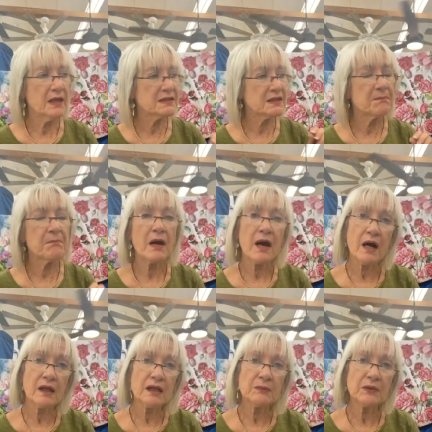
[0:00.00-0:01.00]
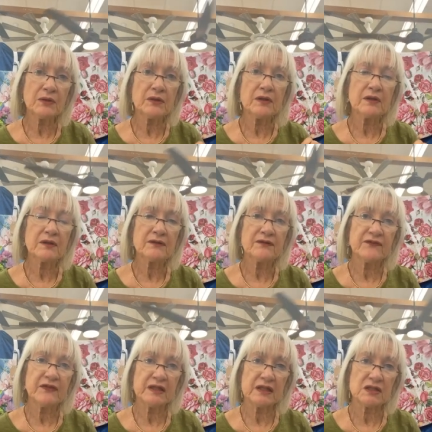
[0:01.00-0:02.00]
It's a polymer
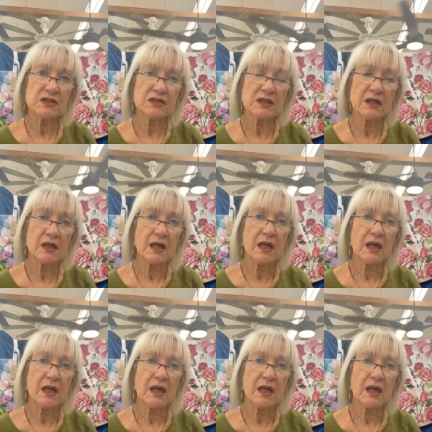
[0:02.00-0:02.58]
finish,